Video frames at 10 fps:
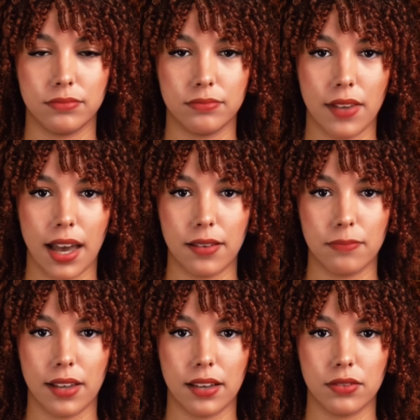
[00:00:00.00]
I am
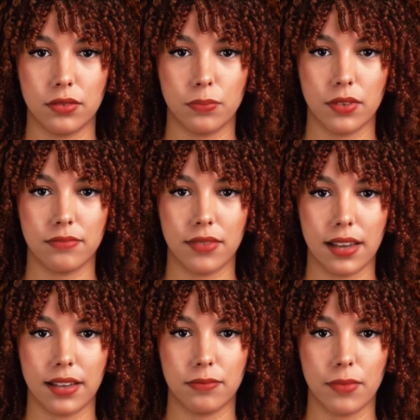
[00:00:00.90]
here to briefly
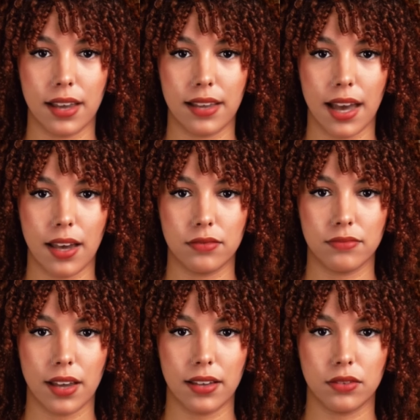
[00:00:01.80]
explain how to
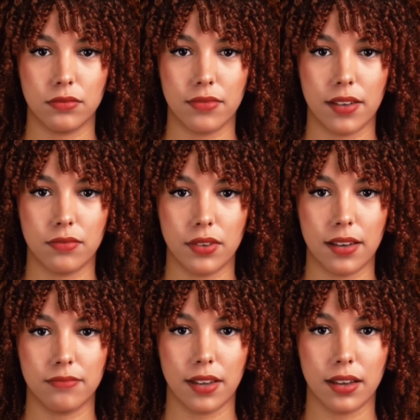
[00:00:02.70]
find your favorite
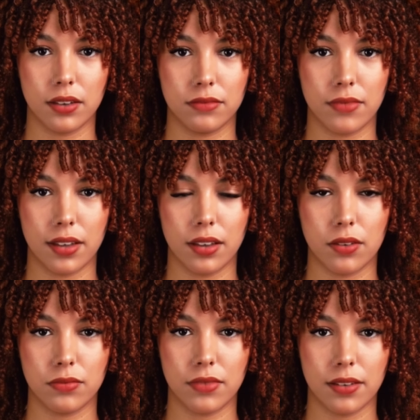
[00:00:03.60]
aviation
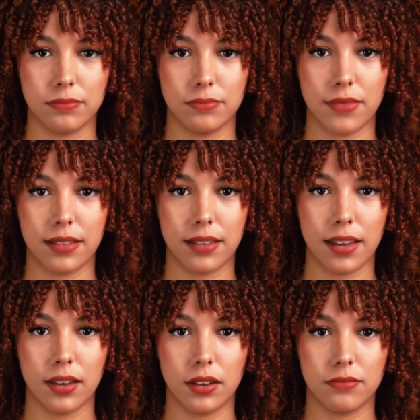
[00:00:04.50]
videos,
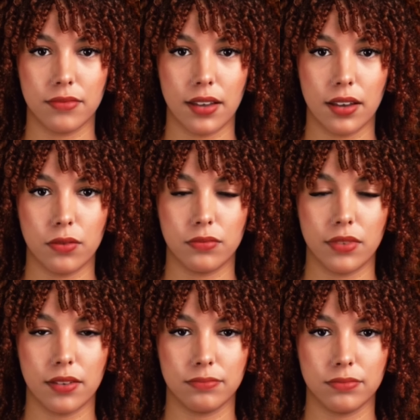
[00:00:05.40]
destination
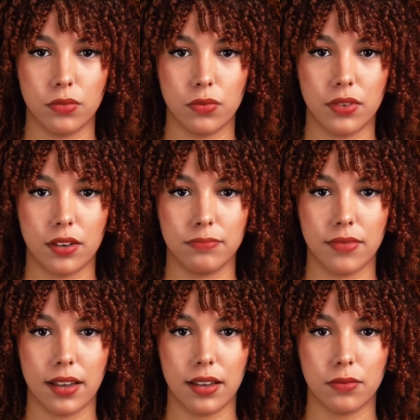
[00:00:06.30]
videos, cruise ship
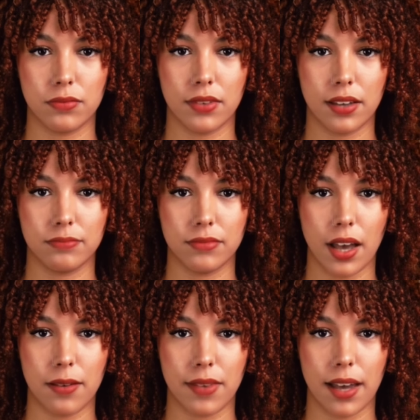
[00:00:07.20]
videos,
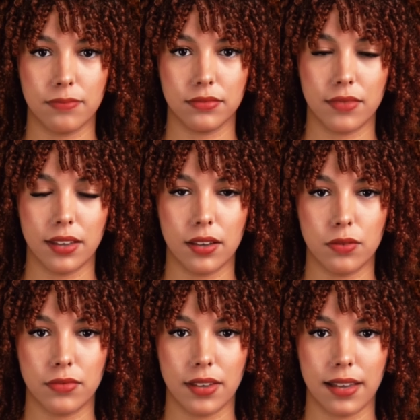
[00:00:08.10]
time-lapse
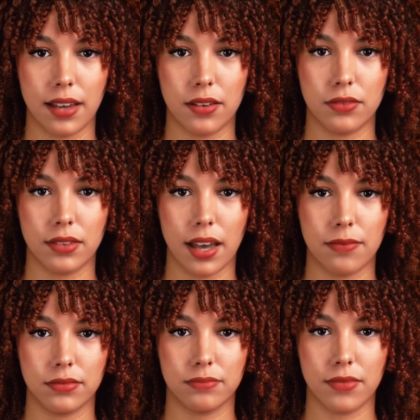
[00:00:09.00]
videos and other
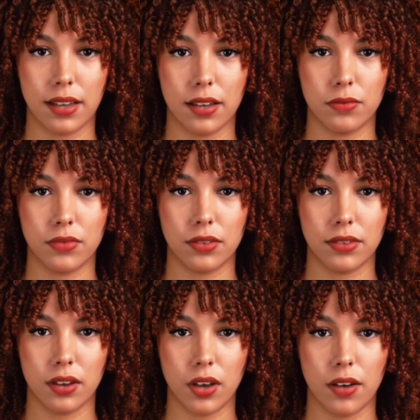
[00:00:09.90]
types of videos on
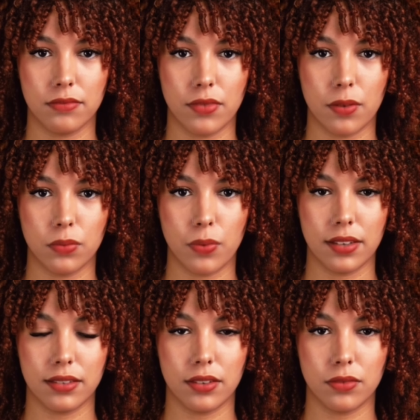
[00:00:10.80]
the John from
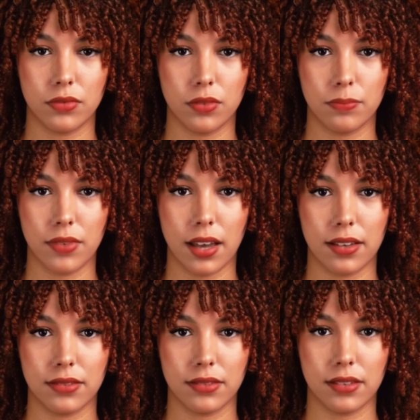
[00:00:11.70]
Queens YouTube
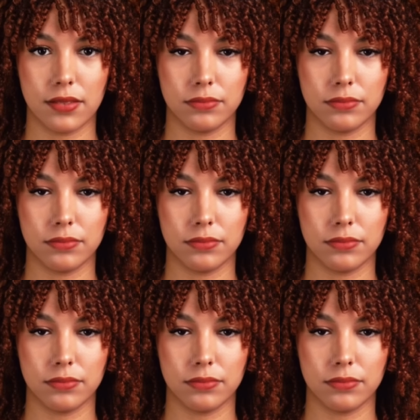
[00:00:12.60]
channels.